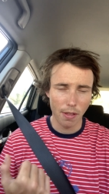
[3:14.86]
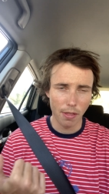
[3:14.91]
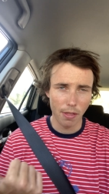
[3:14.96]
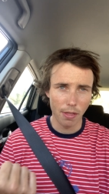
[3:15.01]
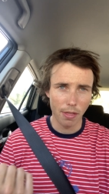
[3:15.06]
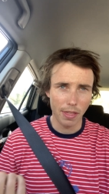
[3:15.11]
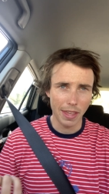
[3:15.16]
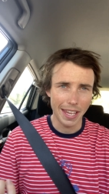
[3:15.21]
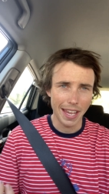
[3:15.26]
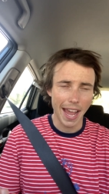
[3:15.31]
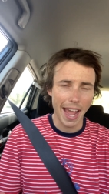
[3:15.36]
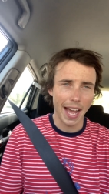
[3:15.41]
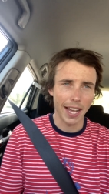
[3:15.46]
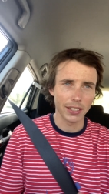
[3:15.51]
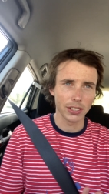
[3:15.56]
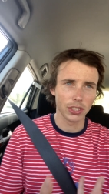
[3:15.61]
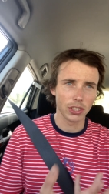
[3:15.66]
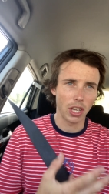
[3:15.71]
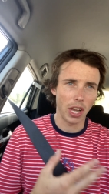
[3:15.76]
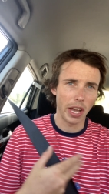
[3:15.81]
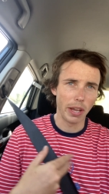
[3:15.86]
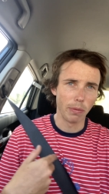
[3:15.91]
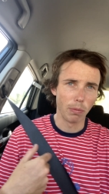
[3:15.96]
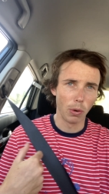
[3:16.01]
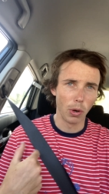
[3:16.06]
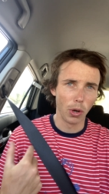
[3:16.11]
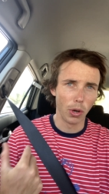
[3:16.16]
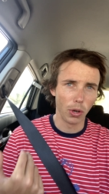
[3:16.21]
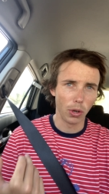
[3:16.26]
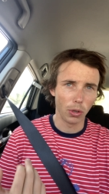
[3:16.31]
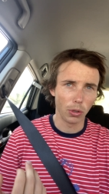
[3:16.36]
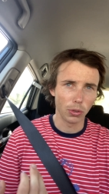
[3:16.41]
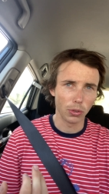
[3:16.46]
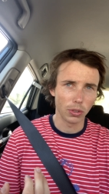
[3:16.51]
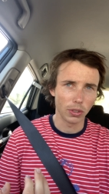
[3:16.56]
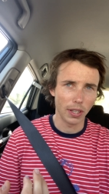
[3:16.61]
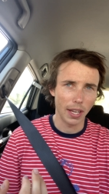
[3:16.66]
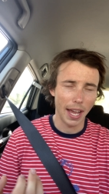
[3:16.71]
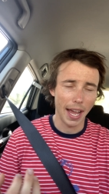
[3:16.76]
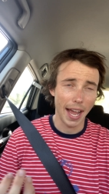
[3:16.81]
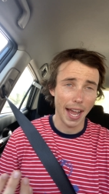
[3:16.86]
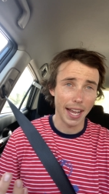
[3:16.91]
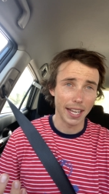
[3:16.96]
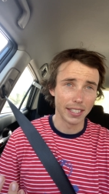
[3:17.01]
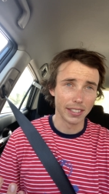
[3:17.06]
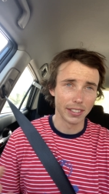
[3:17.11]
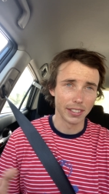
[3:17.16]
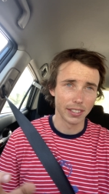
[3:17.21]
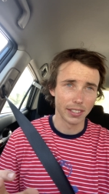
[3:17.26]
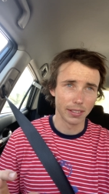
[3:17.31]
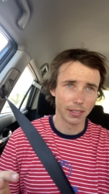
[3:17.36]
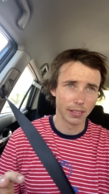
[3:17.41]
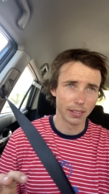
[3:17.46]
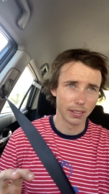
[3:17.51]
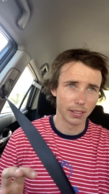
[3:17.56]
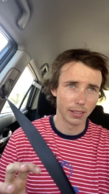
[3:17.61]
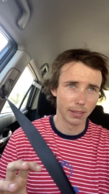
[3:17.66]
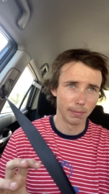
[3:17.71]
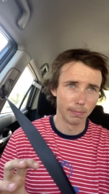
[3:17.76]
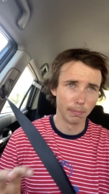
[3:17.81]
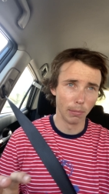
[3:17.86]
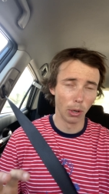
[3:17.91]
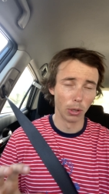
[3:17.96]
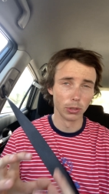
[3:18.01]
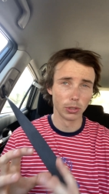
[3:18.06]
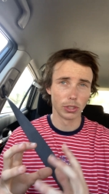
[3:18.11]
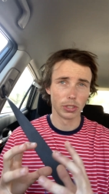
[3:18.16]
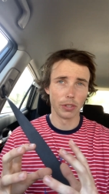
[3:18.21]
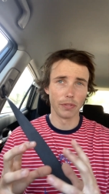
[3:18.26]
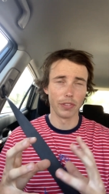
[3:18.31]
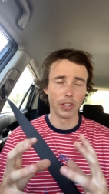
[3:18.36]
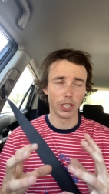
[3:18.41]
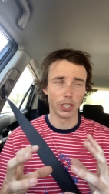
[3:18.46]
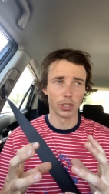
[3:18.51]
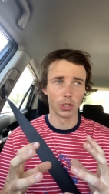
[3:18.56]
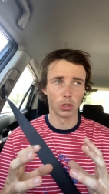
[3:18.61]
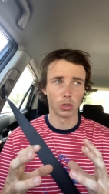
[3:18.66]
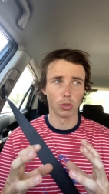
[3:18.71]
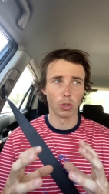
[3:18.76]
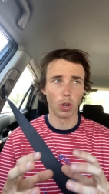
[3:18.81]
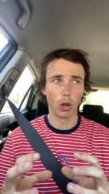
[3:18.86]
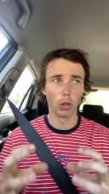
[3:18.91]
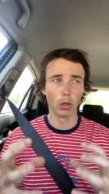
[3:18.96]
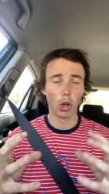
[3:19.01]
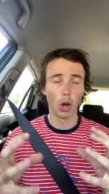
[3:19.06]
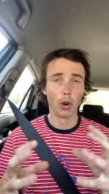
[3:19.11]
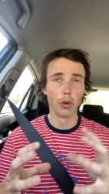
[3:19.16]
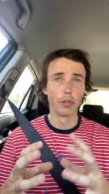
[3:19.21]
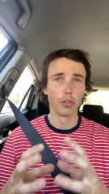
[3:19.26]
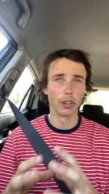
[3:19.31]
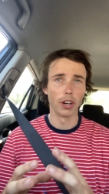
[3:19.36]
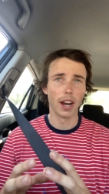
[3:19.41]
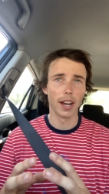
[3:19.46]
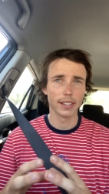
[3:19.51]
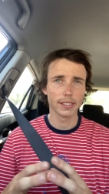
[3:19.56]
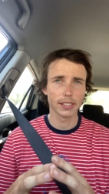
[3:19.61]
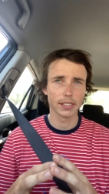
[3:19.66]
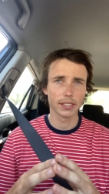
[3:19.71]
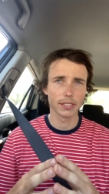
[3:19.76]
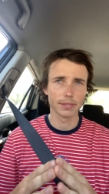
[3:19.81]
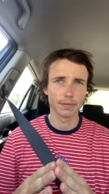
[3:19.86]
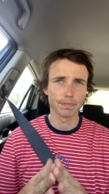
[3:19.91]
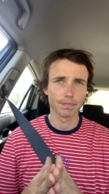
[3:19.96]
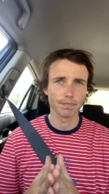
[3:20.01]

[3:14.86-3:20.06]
the outside world has most of the control over us.